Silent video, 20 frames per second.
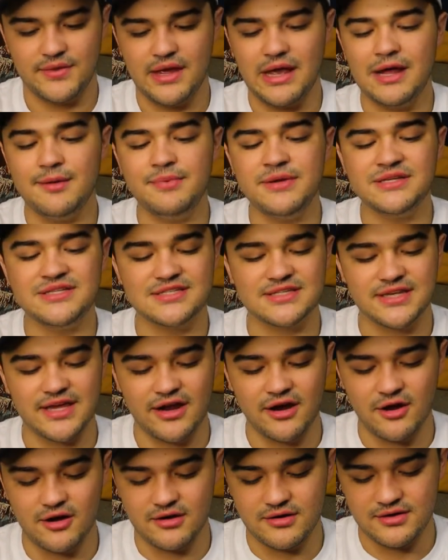I'd be
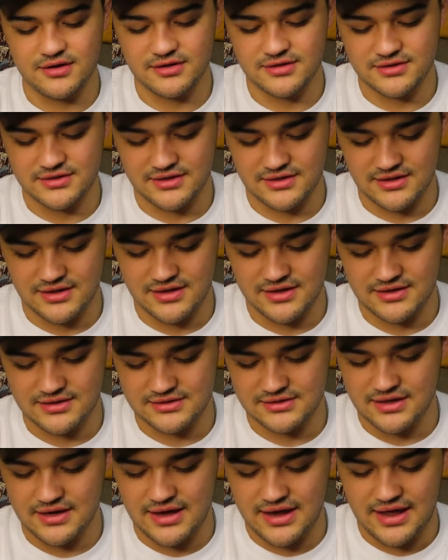scared
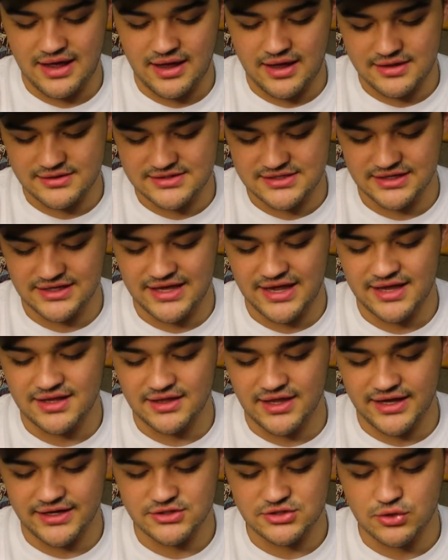to
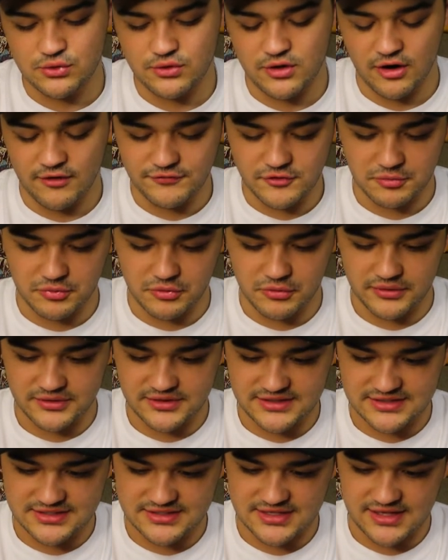get like too comfortable with
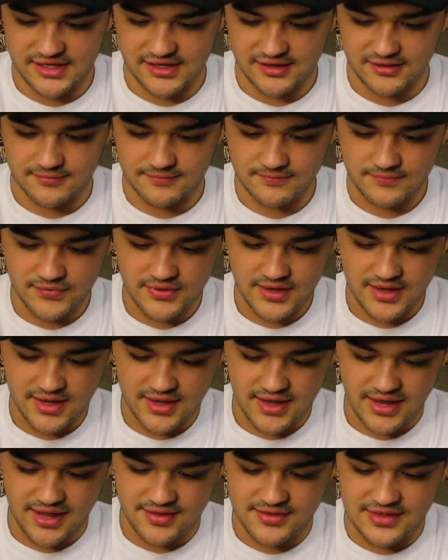this thing
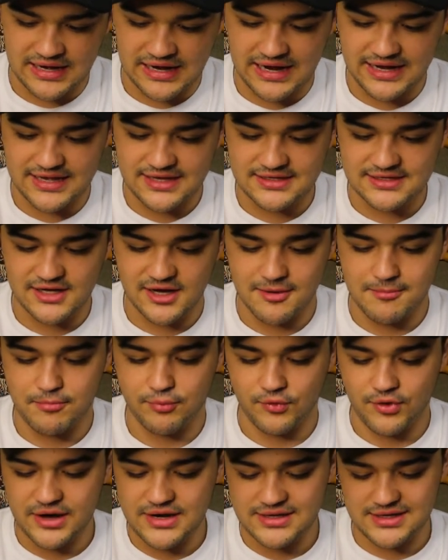and then I end up
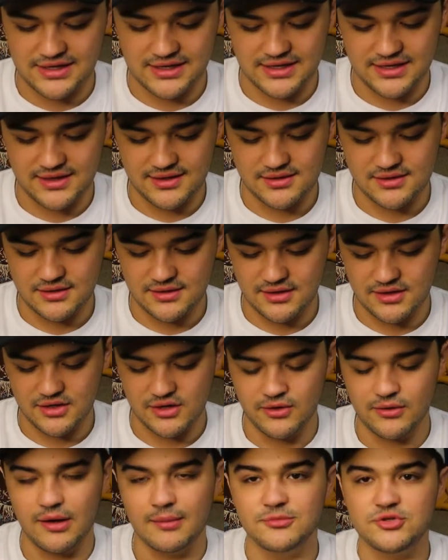breaking it. You
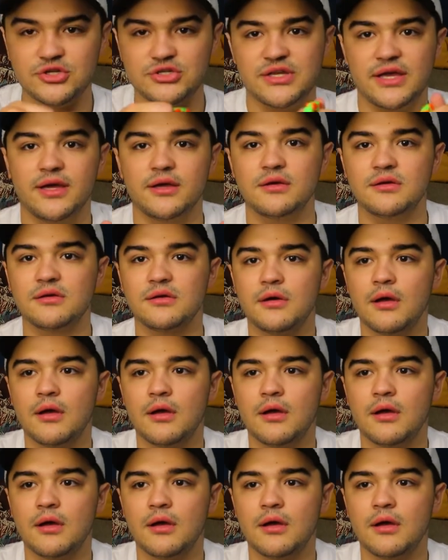know, I'm just like,